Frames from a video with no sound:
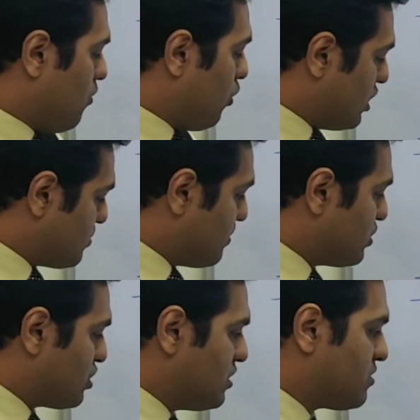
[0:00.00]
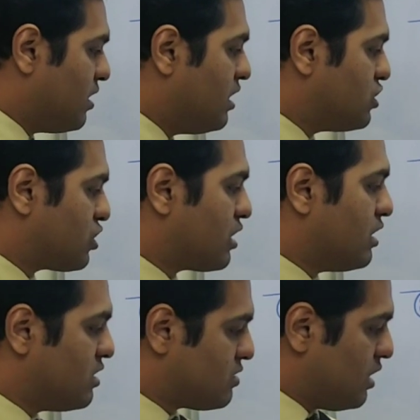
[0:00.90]
what is mentioned is deletion
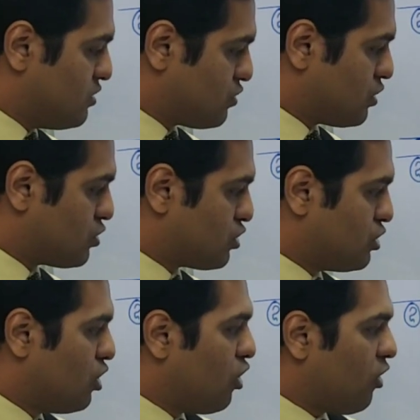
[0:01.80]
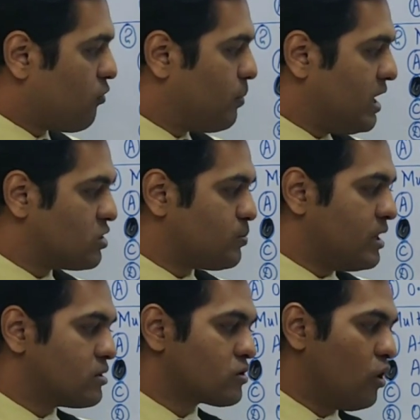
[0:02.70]
and insertion of base
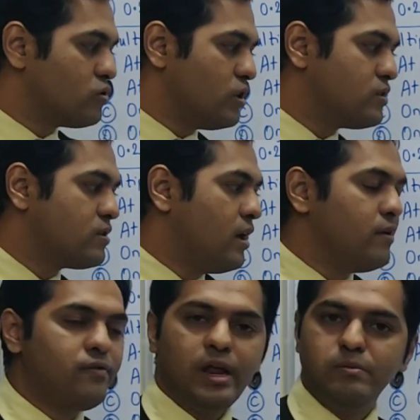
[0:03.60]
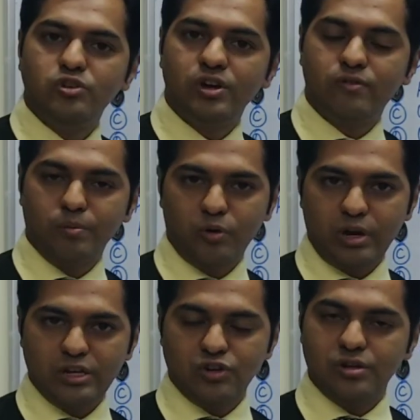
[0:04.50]
pairs causes frame shift
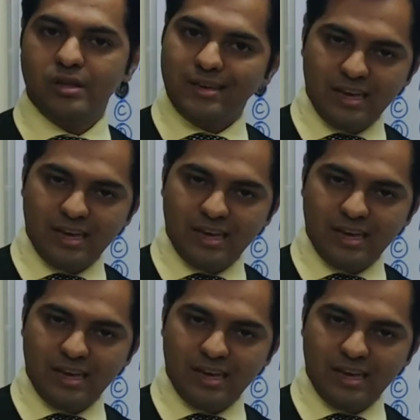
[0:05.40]
mutation.